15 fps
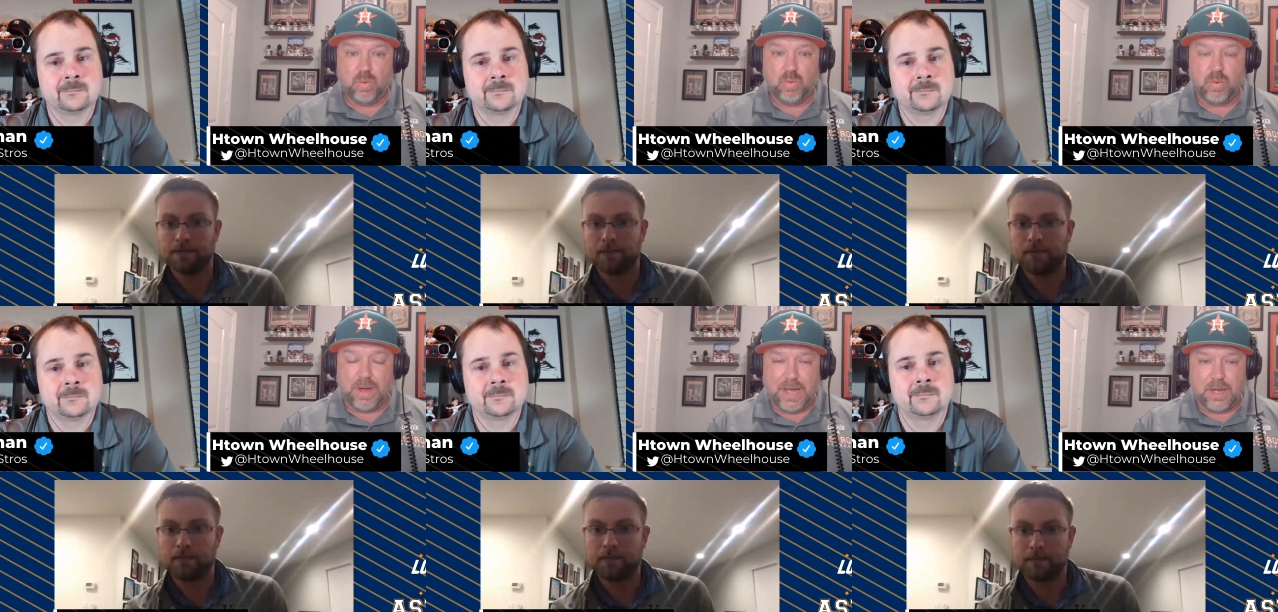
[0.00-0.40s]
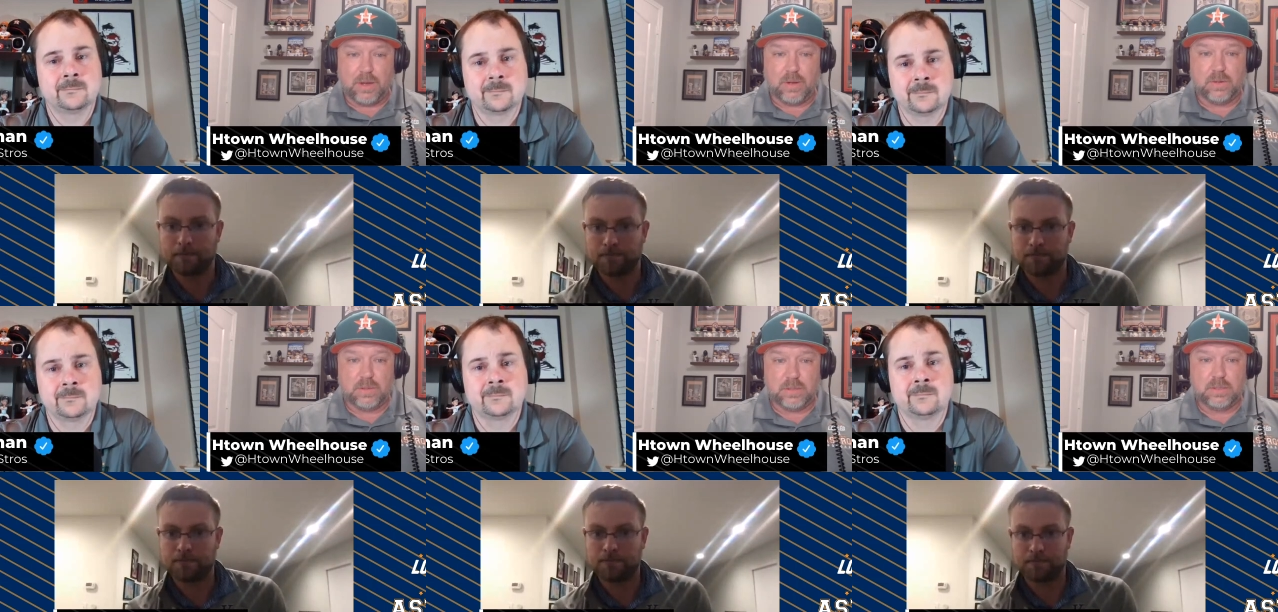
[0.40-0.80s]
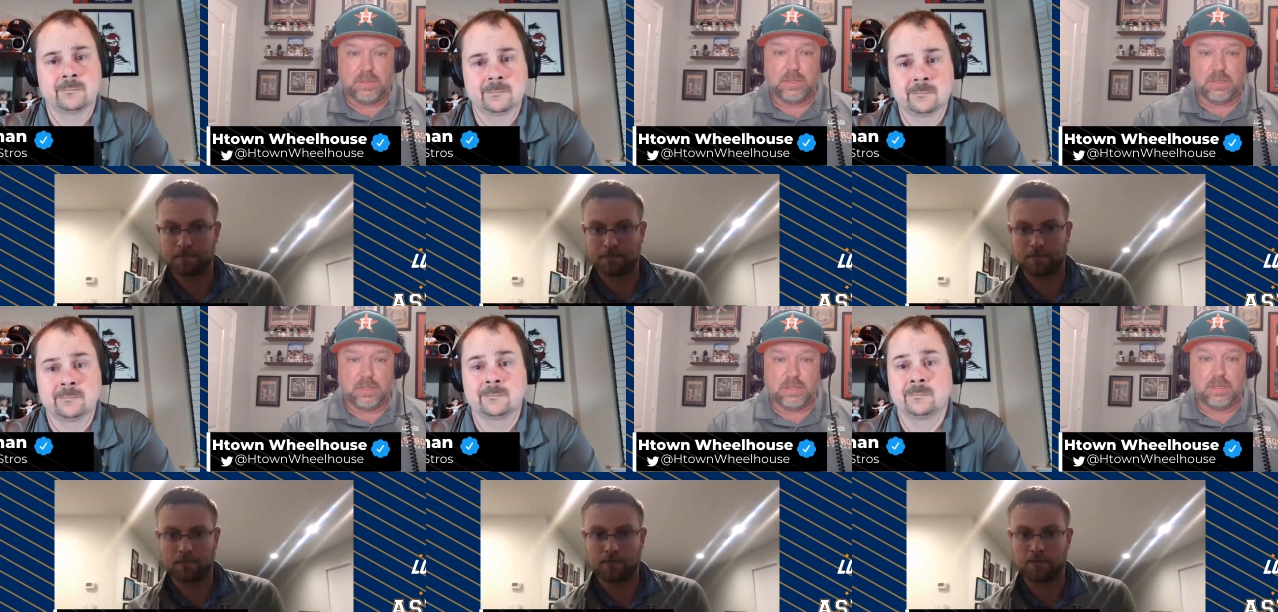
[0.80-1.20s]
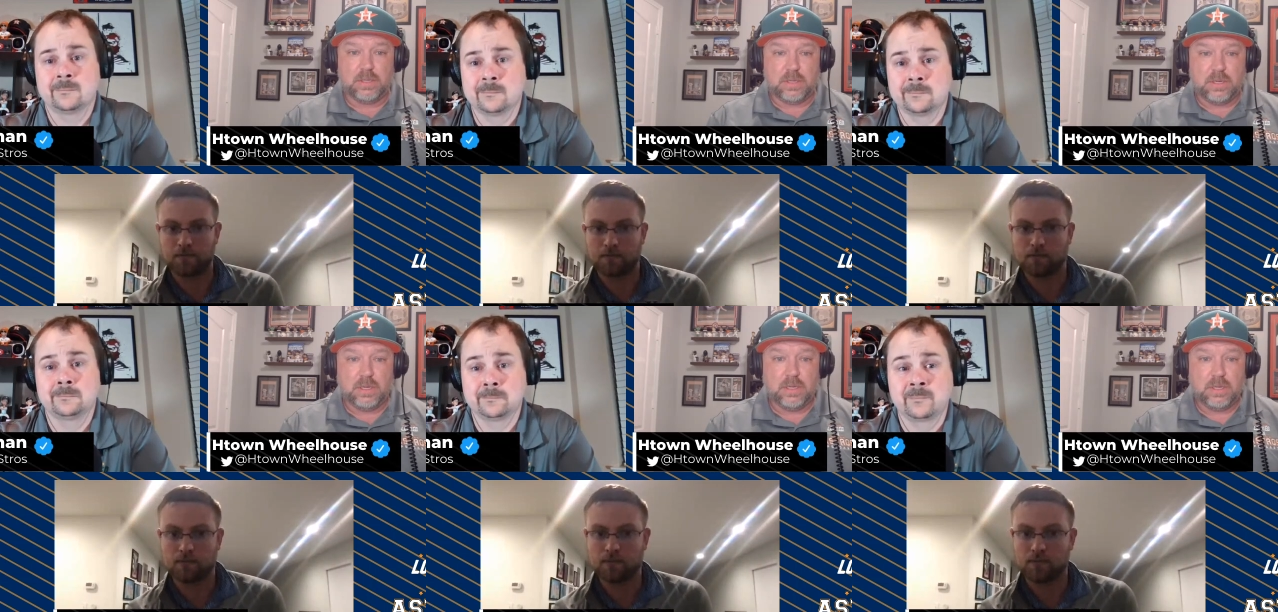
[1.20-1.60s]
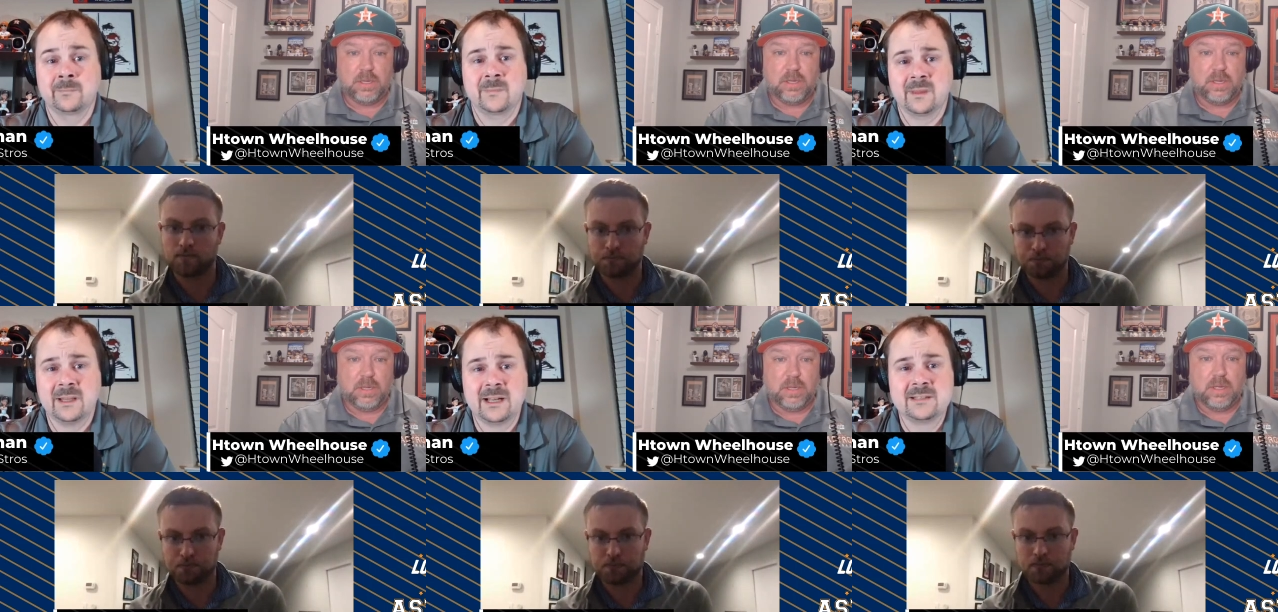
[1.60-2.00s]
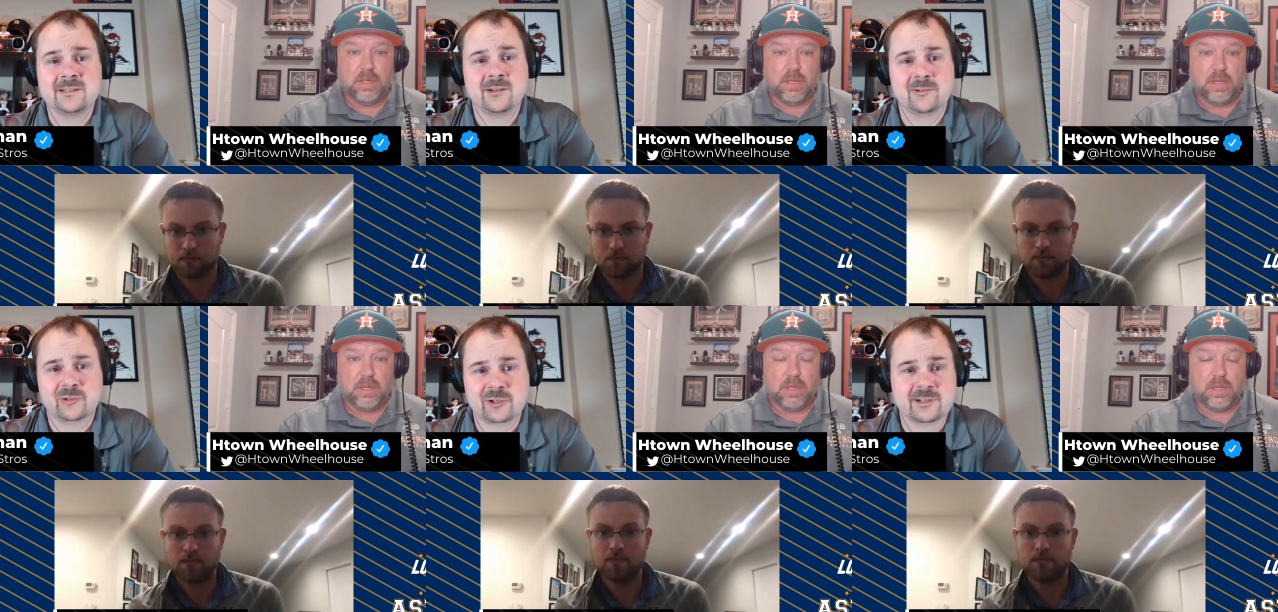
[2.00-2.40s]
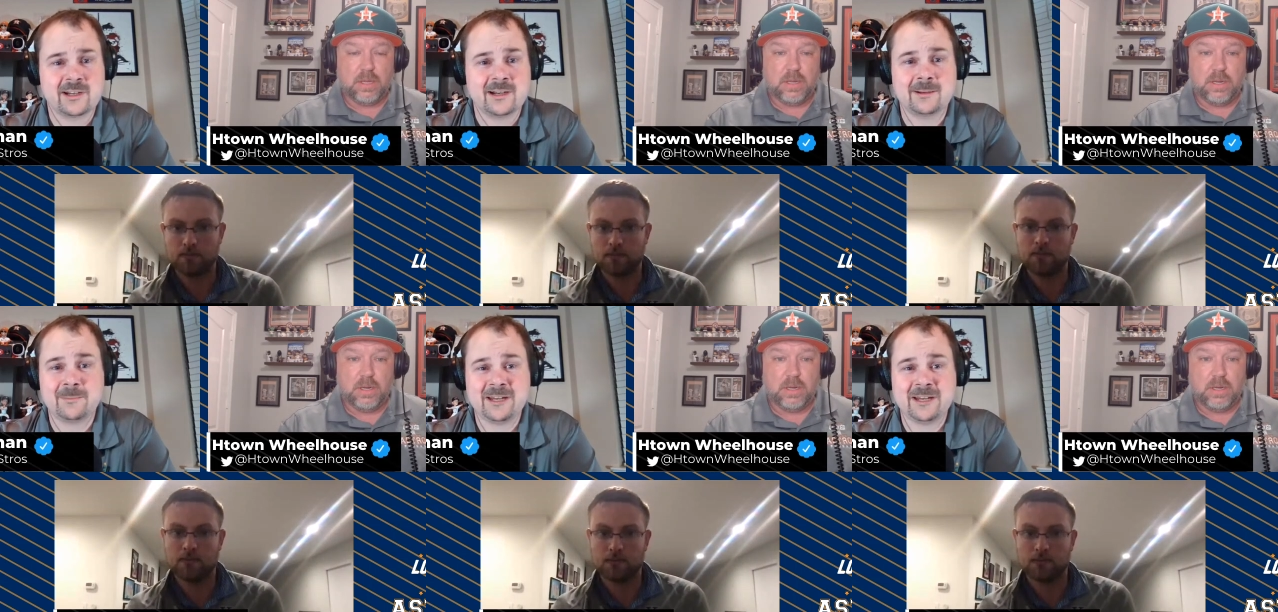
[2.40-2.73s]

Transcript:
Speaker 1: Wow. That's interesting.